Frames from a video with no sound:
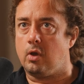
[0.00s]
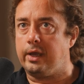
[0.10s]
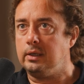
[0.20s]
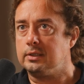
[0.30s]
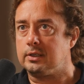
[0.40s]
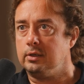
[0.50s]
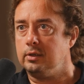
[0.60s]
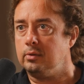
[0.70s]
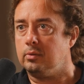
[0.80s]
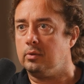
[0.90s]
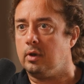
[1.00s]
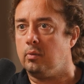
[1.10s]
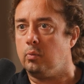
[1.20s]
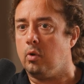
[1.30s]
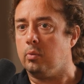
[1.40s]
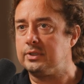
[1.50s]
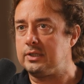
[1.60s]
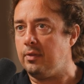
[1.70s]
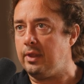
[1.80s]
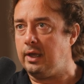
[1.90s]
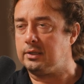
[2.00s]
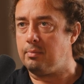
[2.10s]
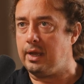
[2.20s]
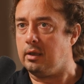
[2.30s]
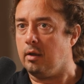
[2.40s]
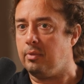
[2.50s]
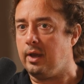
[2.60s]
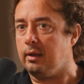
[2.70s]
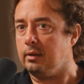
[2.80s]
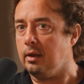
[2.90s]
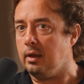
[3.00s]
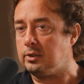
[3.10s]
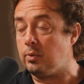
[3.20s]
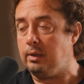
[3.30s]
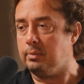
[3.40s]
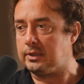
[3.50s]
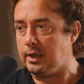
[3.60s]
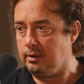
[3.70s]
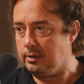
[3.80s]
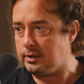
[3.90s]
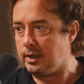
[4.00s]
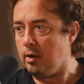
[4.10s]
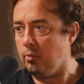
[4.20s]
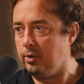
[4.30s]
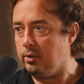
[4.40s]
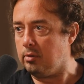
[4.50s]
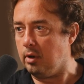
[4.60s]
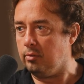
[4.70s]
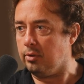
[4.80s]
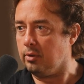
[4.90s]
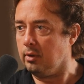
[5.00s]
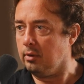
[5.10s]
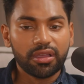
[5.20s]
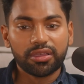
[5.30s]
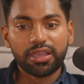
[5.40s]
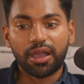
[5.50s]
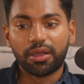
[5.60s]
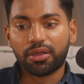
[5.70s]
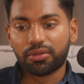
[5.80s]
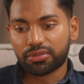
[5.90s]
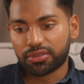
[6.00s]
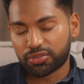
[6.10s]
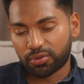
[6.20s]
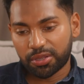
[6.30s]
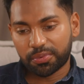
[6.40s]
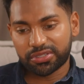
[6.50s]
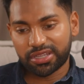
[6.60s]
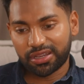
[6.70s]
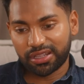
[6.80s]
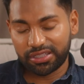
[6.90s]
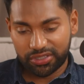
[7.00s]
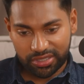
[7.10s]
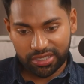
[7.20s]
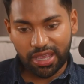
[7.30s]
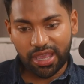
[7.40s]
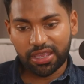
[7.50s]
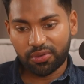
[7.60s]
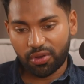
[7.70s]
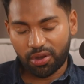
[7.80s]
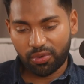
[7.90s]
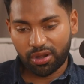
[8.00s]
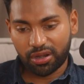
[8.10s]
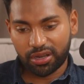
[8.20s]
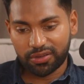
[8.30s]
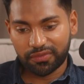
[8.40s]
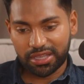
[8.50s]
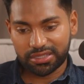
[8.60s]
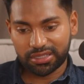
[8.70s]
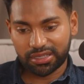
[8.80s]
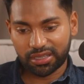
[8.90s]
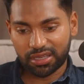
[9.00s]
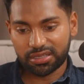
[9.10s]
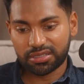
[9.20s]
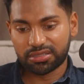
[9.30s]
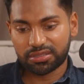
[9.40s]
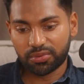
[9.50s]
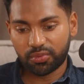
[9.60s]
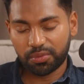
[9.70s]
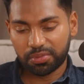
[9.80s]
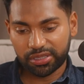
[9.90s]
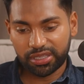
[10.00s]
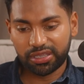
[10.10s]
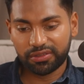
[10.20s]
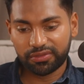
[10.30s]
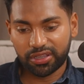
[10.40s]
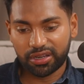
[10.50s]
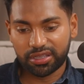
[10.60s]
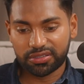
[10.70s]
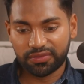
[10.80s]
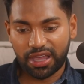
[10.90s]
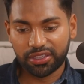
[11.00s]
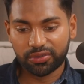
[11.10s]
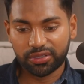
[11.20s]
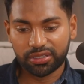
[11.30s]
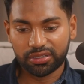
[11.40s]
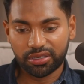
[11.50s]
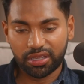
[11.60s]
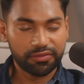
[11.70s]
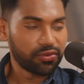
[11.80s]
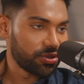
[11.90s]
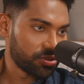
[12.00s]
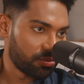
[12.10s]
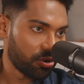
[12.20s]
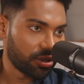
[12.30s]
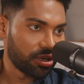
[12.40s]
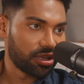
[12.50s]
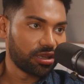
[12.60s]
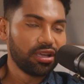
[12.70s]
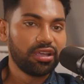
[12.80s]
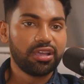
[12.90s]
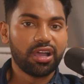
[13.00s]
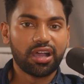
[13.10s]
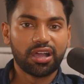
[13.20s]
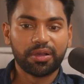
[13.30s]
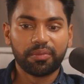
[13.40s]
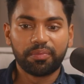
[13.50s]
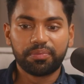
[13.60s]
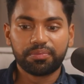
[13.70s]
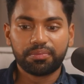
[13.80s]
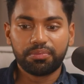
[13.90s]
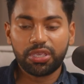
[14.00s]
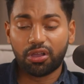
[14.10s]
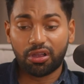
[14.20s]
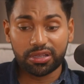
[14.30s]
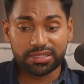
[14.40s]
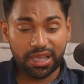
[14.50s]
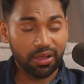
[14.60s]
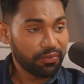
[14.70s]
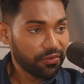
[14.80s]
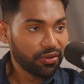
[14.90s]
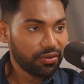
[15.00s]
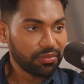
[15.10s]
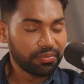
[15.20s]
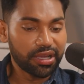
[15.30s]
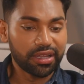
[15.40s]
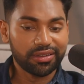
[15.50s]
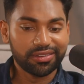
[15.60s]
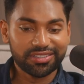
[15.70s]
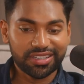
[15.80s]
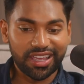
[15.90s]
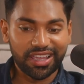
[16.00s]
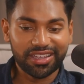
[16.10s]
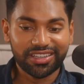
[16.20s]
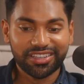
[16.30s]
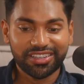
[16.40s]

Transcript: light into what was done there to make up that 20% and to help with the growth? Yeah, the 20%, at least today, where we're investing is we believe there is value in influencer marketing. PR is helpful, but today,